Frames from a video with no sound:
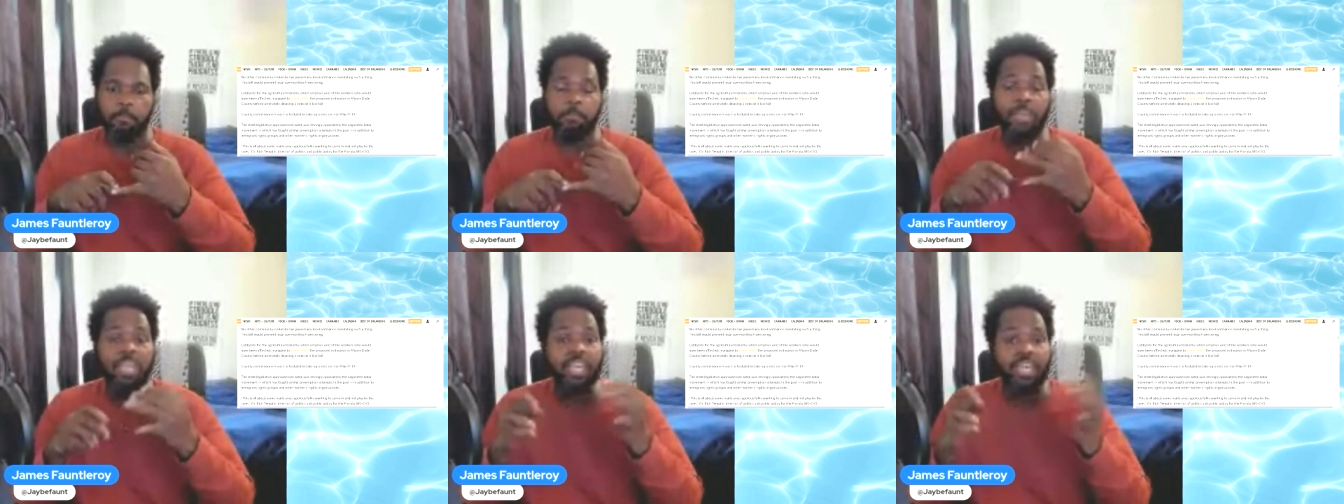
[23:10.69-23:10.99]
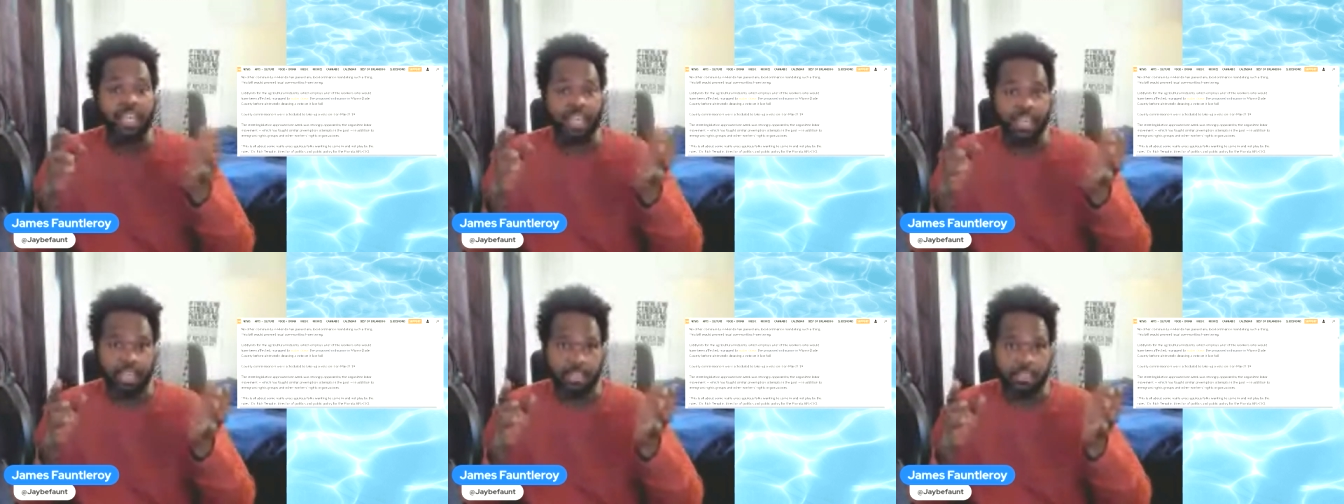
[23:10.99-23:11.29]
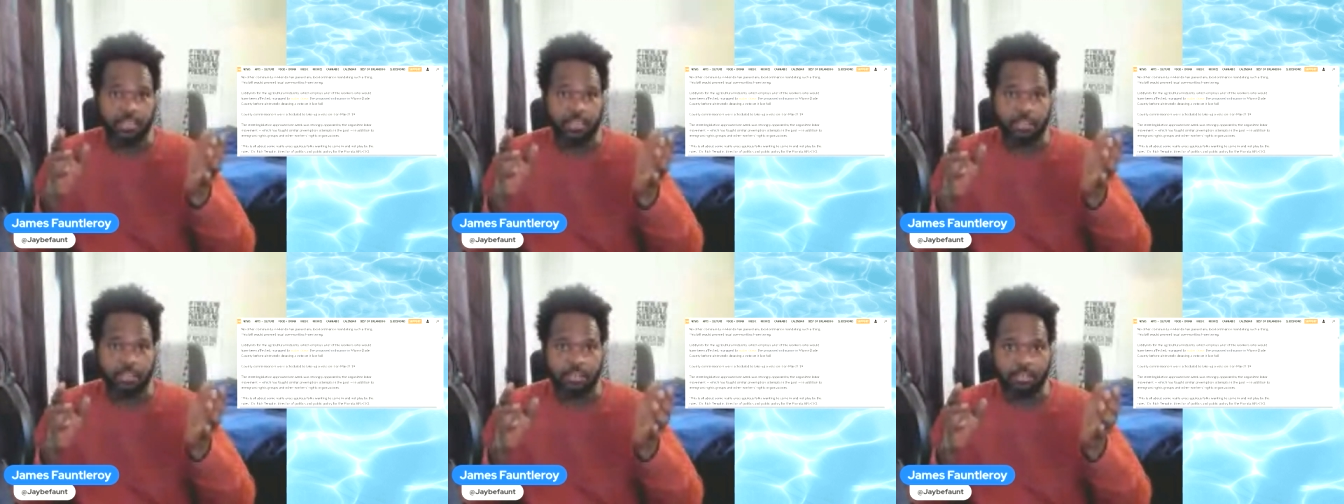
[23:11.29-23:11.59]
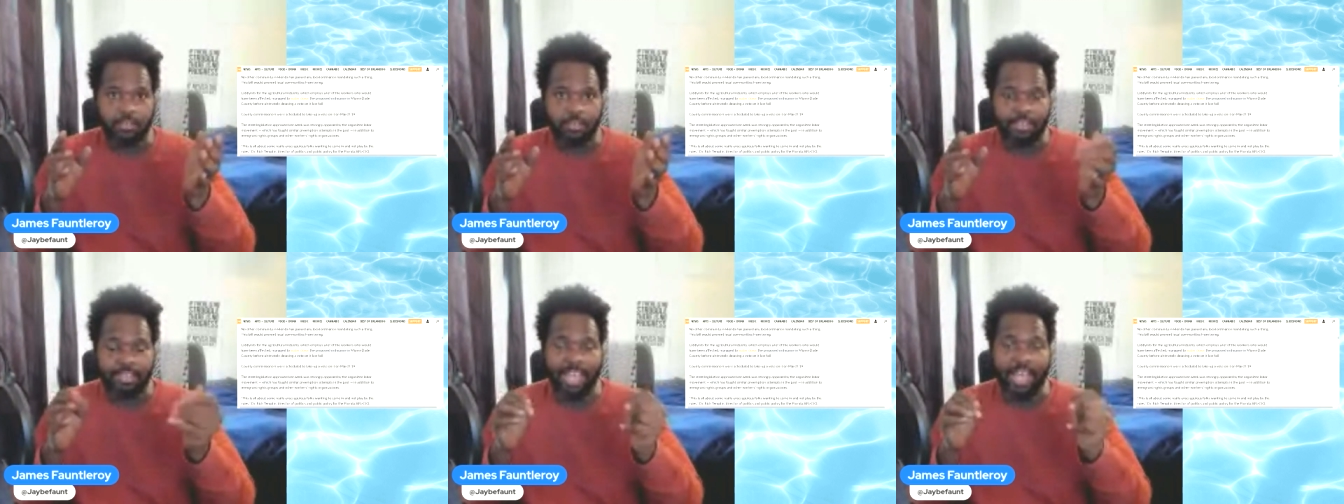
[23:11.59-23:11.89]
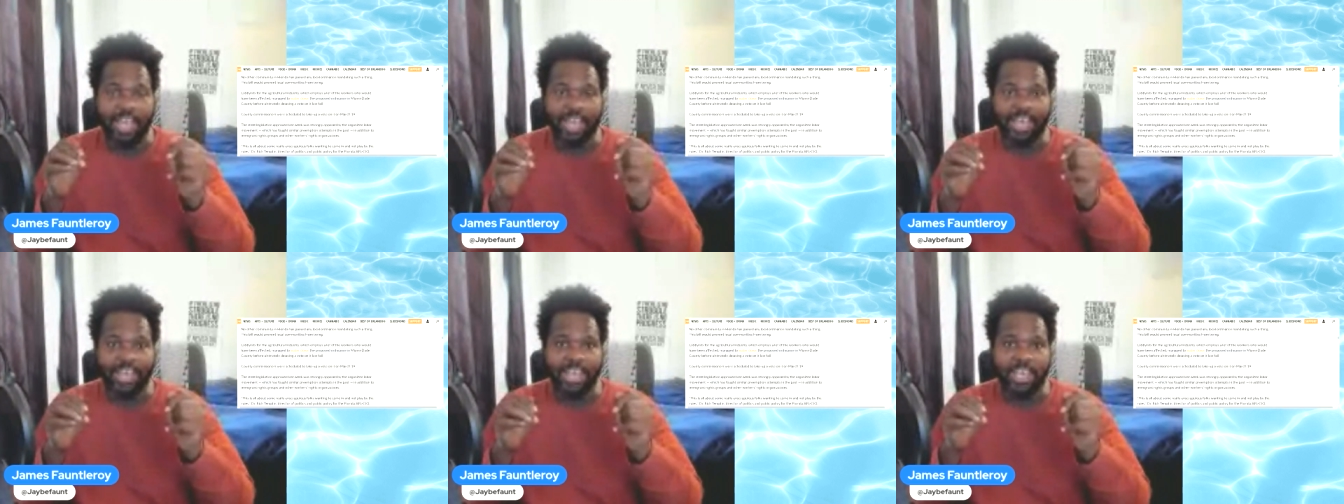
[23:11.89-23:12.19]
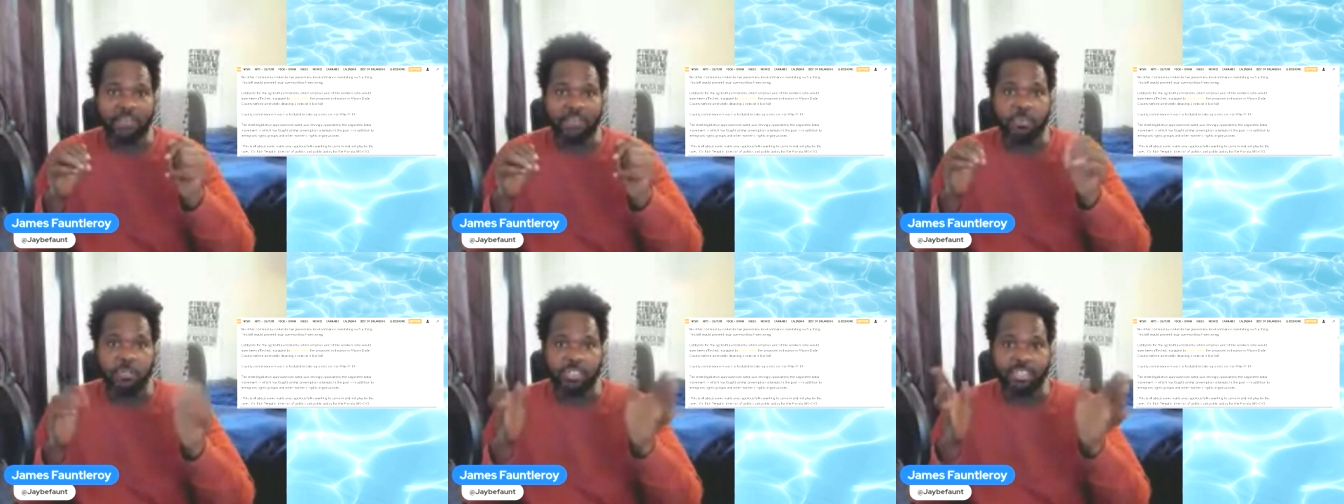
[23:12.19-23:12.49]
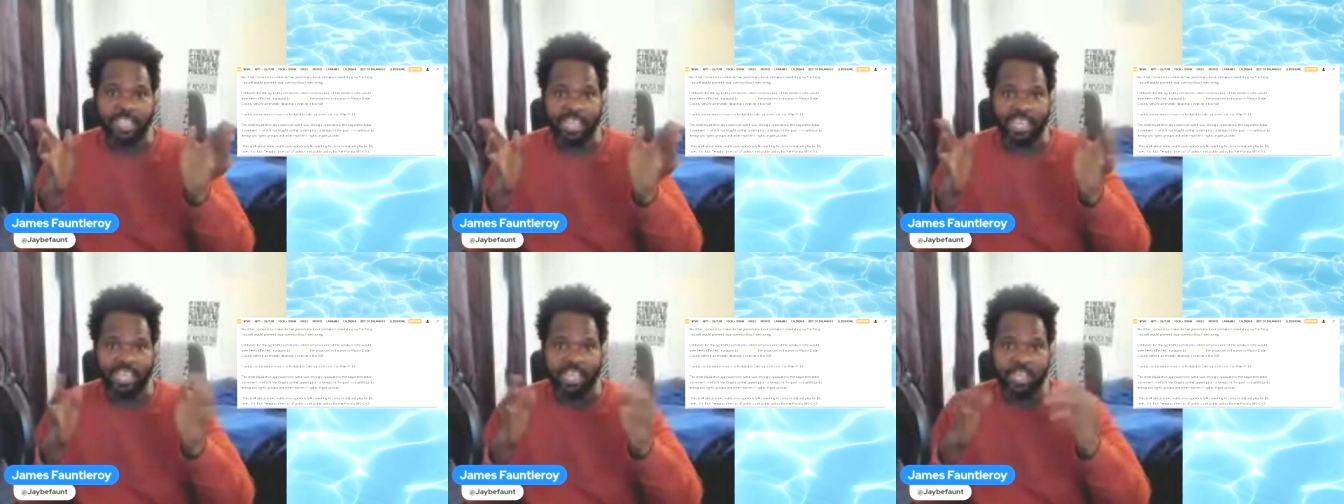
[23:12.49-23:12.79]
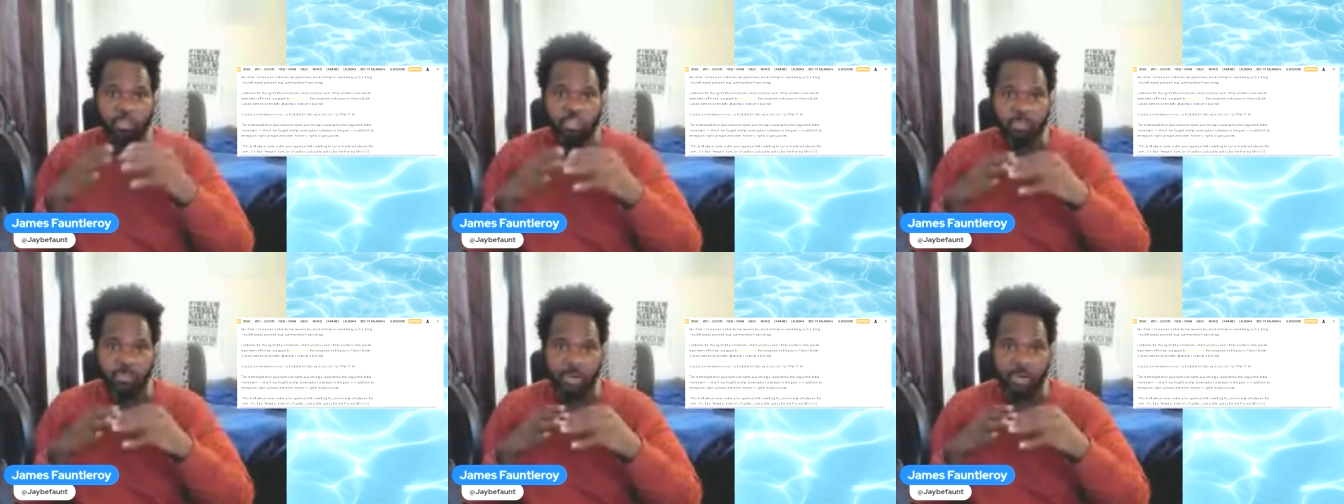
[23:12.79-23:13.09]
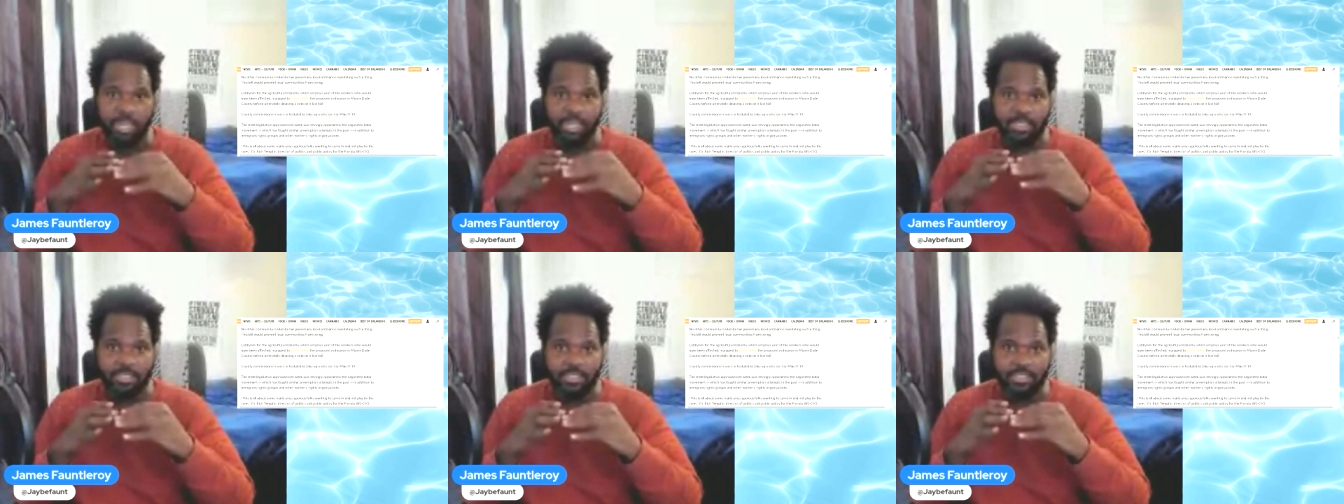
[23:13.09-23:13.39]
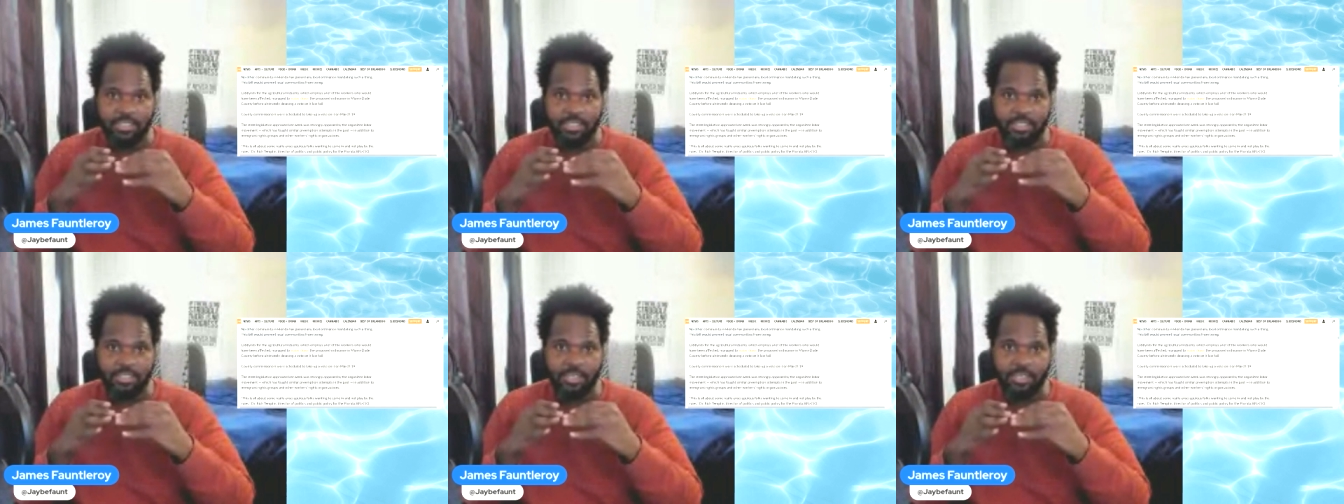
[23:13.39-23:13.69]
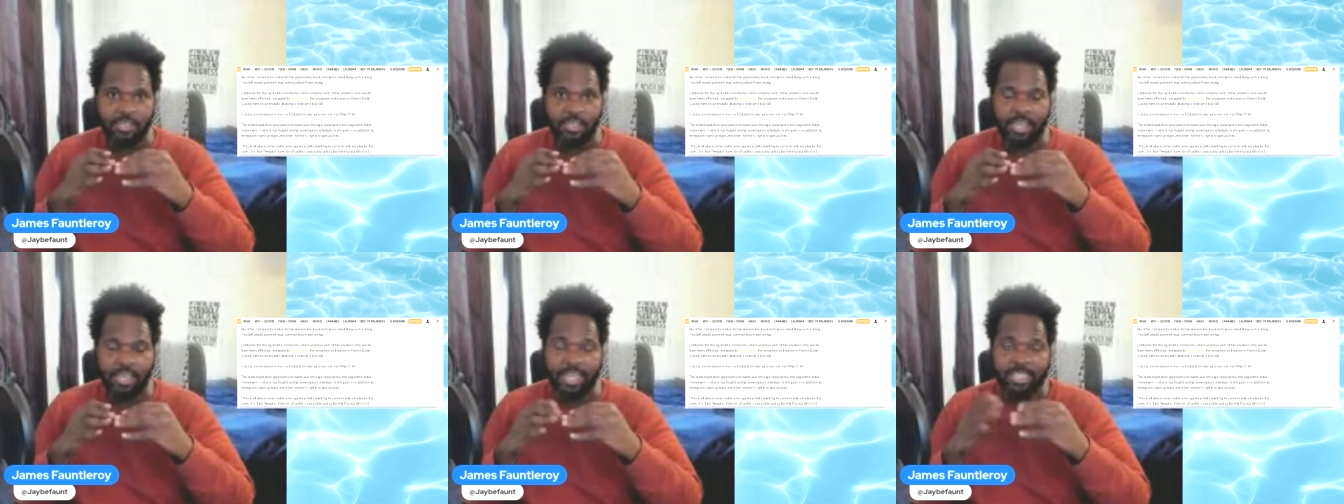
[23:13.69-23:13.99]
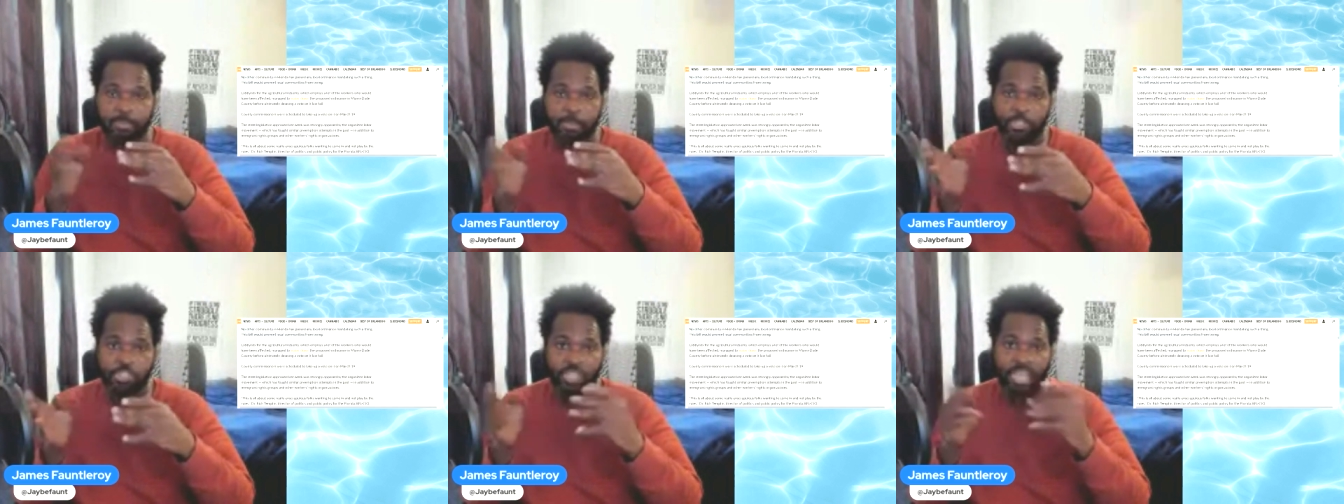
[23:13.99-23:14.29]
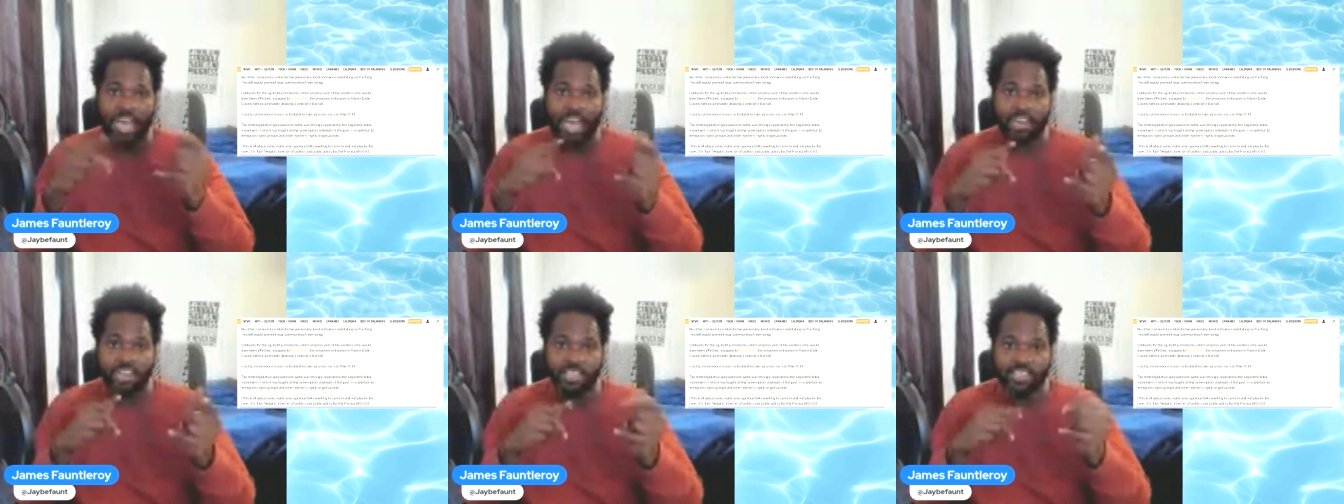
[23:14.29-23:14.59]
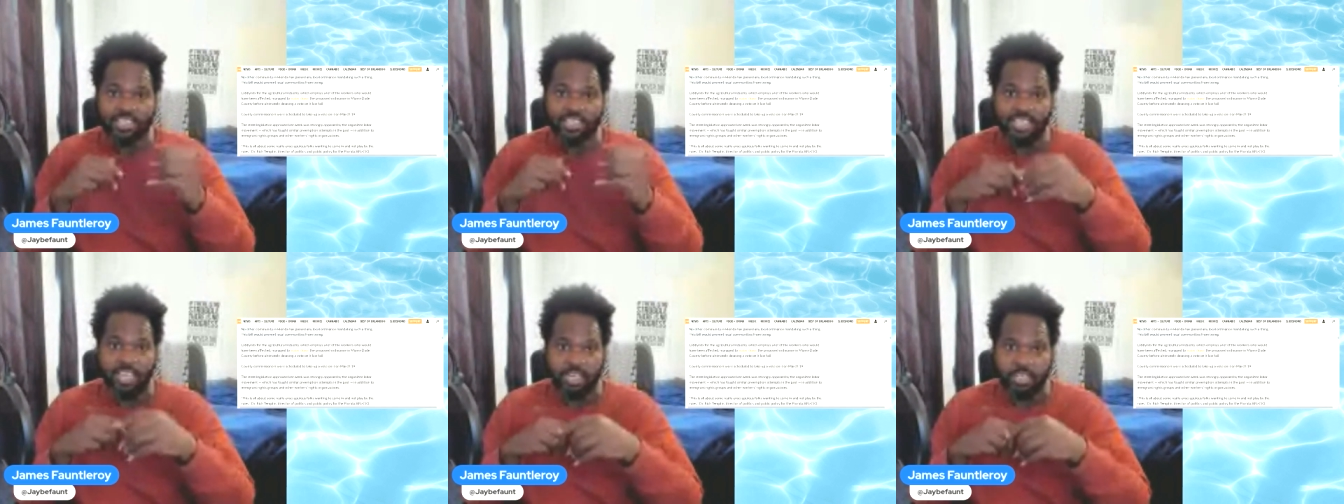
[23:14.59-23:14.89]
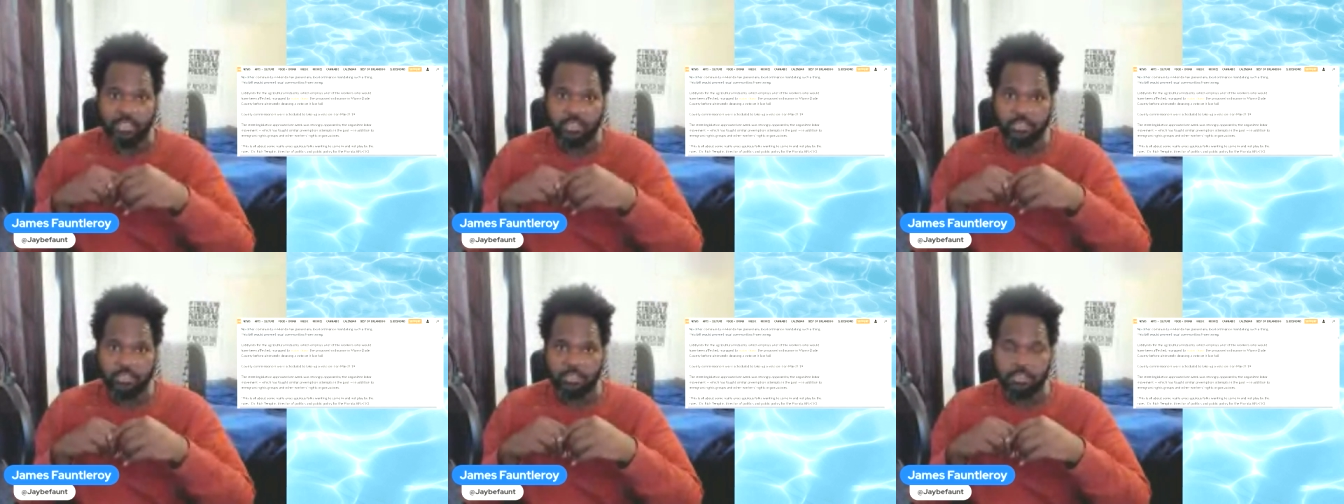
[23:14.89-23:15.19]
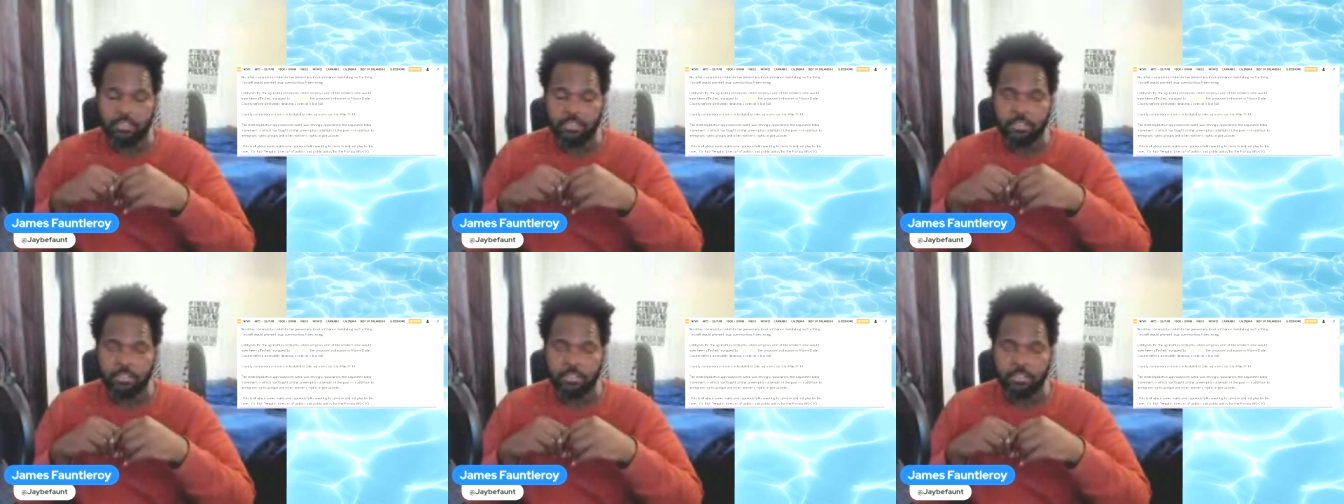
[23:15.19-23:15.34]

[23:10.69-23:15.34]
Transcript: Meaning that if you're taking those breaks, especially out of the sun,